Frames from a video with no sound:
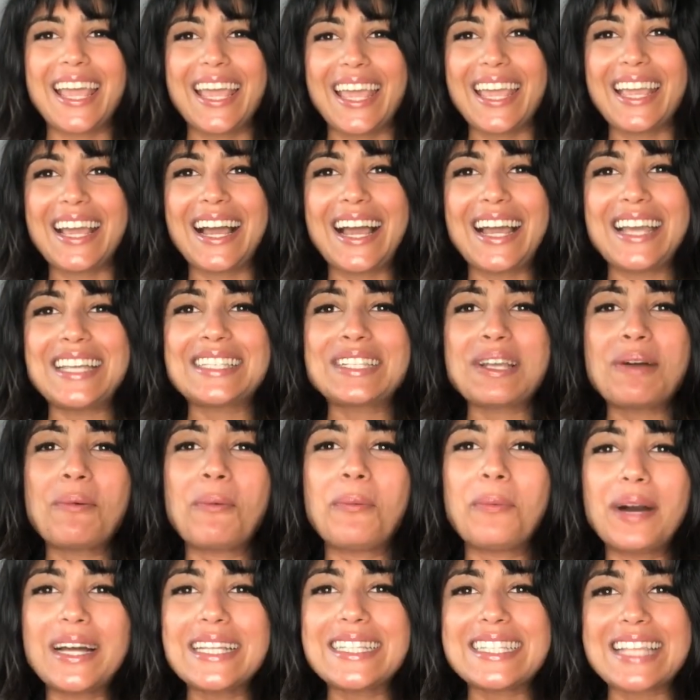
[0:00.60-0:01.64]
Hey guys,
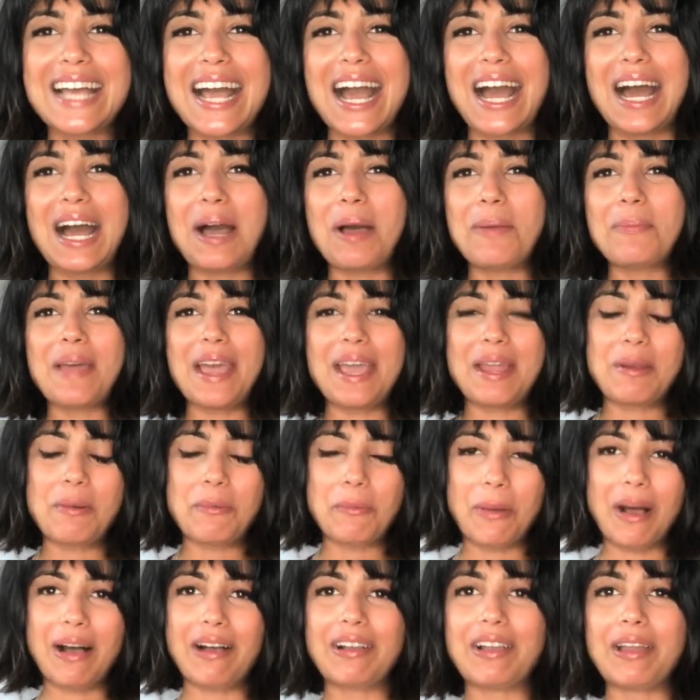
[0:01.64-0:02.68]
what's up and
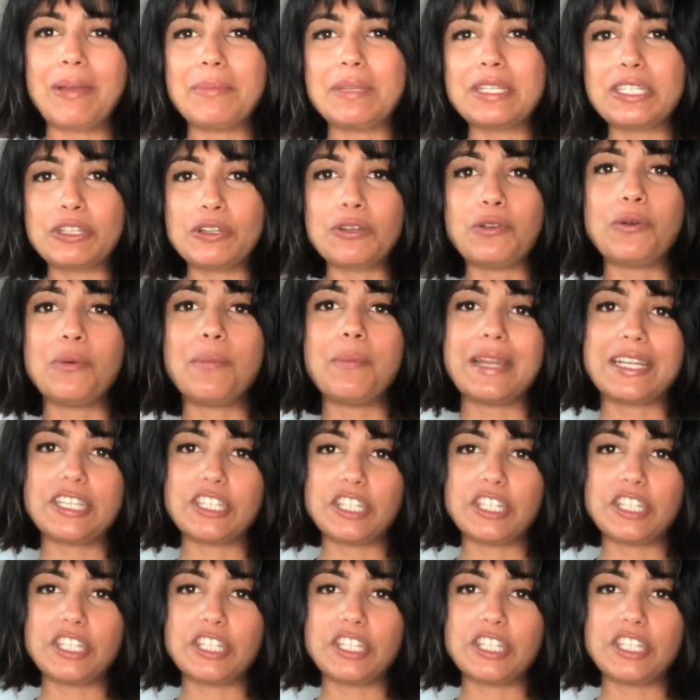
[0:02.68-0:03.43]
welcome to my